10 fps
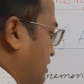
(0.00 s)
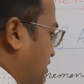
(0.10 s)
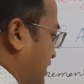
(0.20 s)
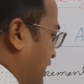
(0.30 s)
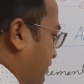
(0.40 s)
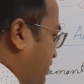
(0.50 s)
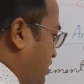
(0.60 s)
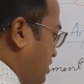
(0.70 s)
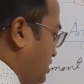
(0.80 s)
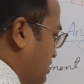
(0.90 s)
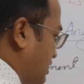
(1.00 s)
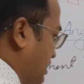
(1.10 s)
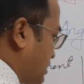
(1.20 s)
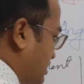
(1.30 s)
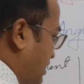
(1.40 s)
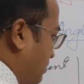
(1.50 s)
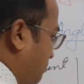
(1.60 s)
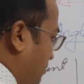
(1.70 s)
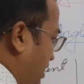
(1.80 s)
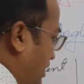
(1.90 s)
say 60
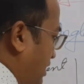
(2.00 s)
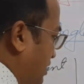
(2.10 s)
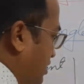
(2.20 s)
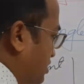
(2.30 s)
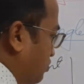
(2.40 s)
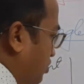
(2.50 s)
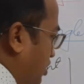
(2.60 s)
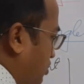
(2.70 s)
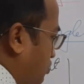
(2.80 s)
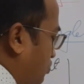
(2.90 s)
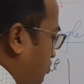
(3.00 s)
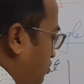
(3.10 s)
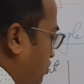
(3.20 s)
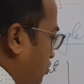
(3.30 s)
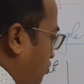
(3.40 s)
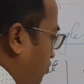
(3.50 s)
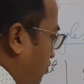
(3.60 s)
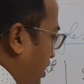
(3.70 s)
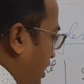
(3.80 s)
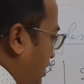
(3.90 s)
minute is equal to
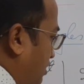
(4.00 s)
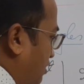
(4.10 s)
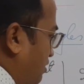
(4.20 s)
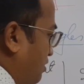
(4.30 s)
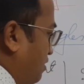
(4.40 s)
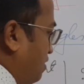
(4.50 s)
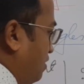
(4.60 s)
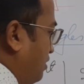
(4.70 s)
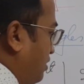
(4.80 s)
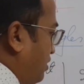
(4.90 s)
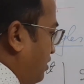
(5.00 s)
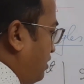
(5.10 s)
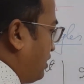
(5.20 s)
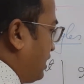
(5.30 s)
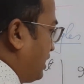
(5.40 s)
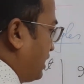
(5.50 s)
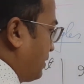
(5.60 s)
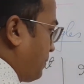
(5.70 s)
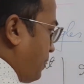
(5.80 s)
1 degree.